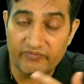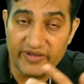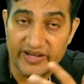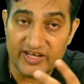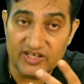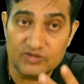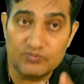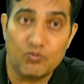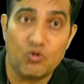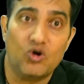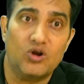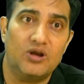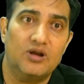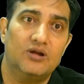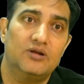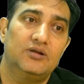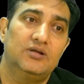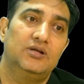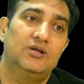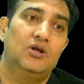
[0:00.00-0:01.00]
small,
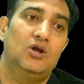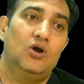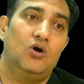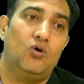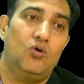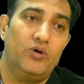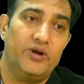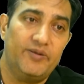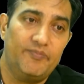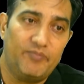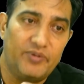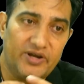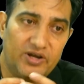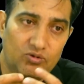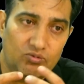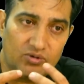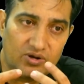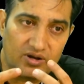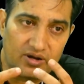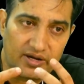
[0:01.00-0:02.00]
or a
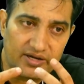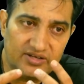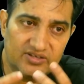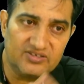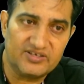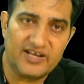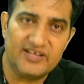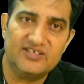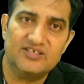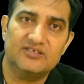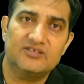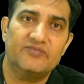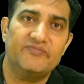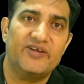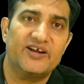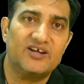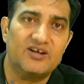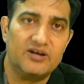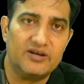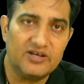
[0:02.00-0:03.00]
particular initialization
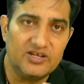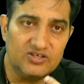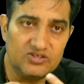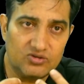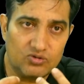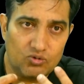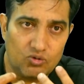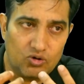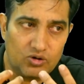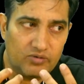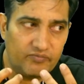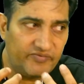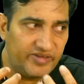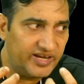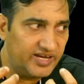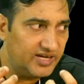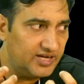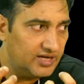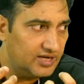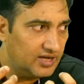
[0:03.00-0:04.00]
vector is not
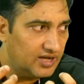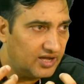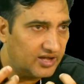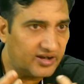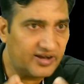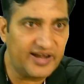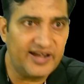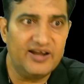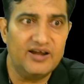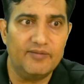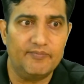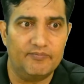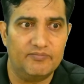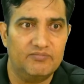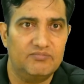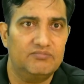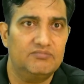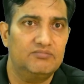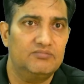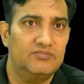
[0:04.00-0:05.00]
very random,
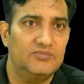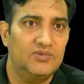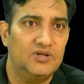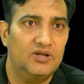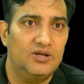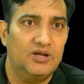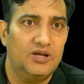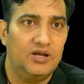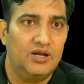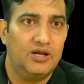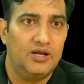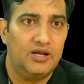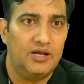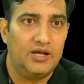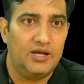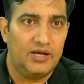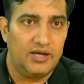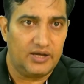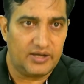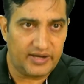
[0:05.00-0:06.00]

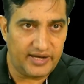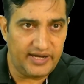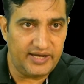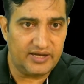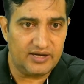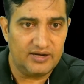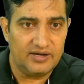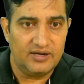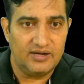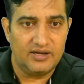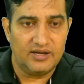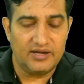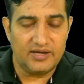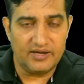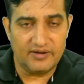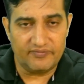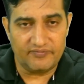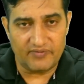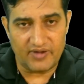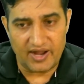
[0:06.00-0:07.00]
right?
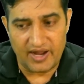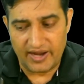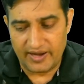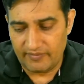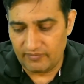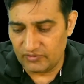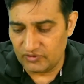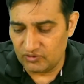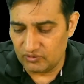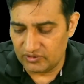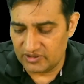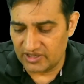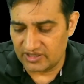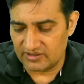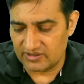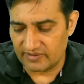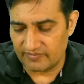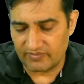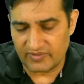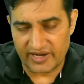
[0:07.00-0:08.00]
If I am using
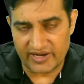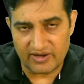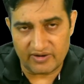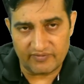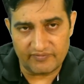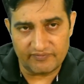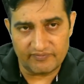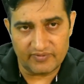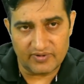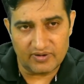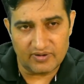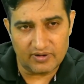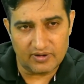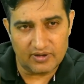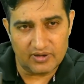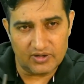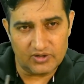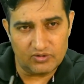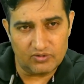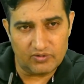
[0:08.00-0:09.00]
some kind of
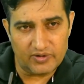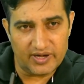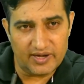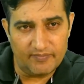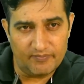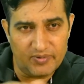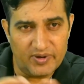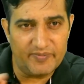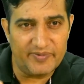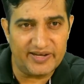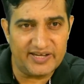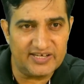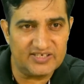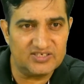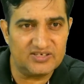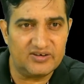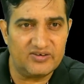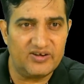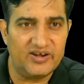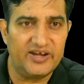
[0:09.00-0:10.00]

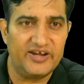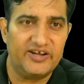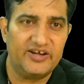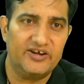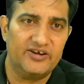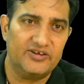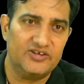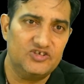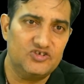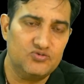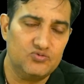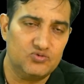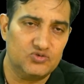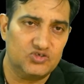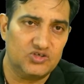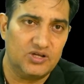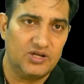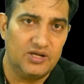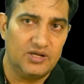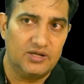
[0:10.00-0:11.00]
implementation related issues,
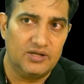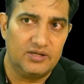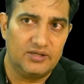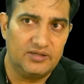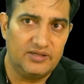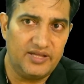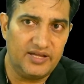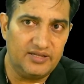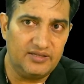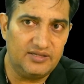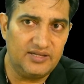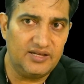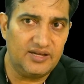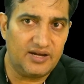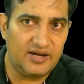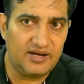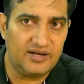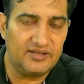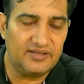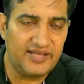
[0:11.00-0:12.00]
then
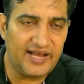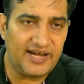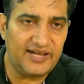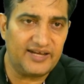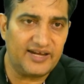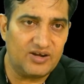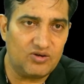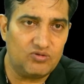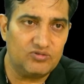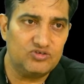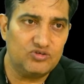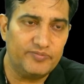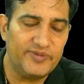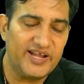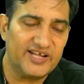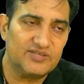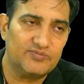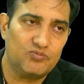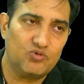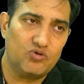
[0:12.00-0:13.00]
that can also be
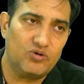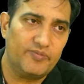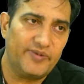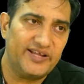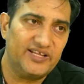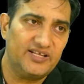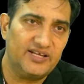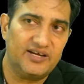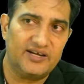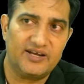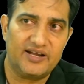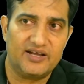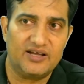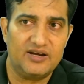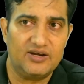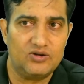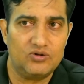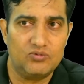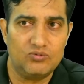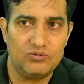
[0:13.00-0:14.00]
exploited by the attacker
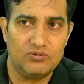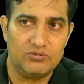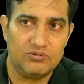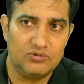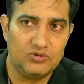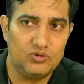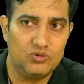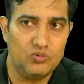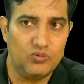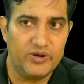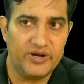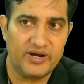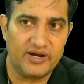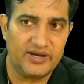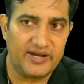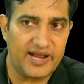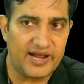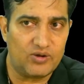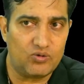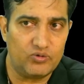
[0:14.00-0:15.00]
to do an
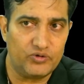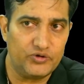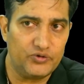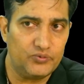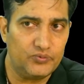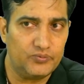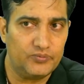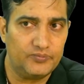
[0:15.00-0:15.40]
attack on you.